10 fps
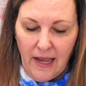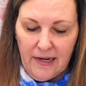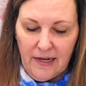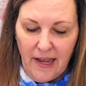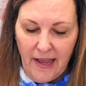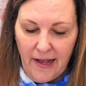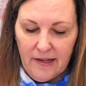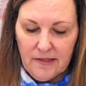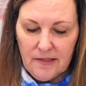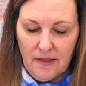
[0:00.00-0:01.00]
And it
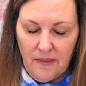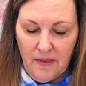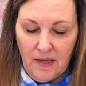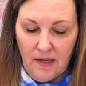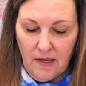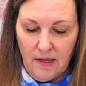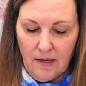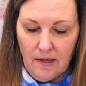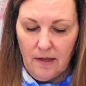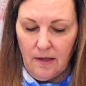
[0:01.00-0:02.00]
has
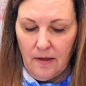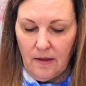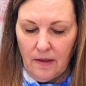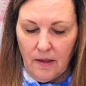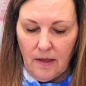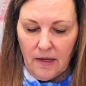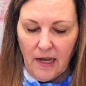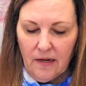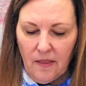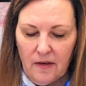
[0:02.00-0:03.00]
the
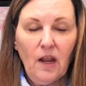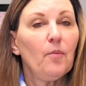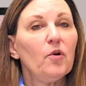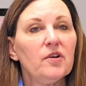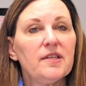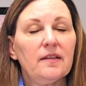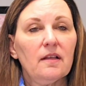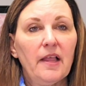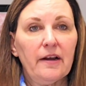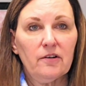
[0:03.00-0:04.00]
kind of the numbers and the
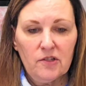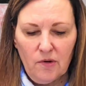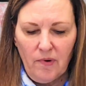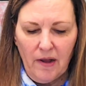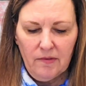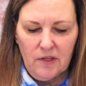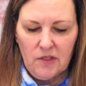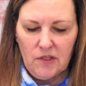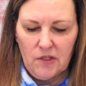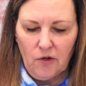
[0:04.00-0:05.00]
letters around
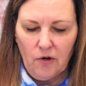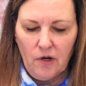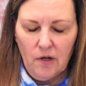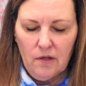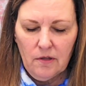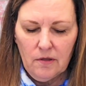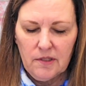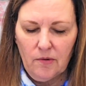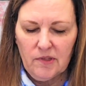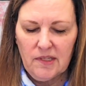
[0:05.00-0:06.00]
this circle.
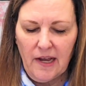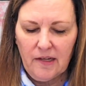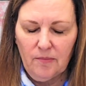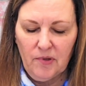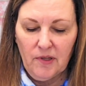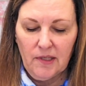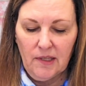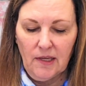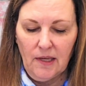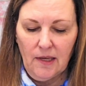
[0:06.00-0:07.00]
So it's not
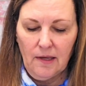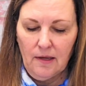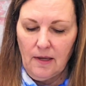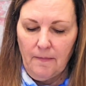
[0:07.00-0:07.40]
completely